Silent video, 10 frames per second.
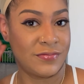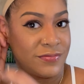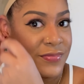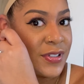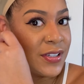
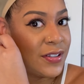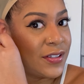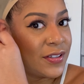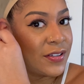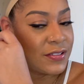
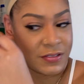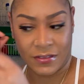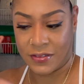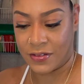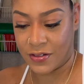
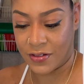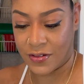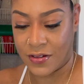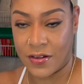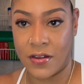
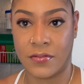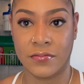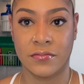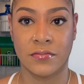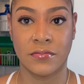
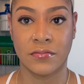(no one is talking)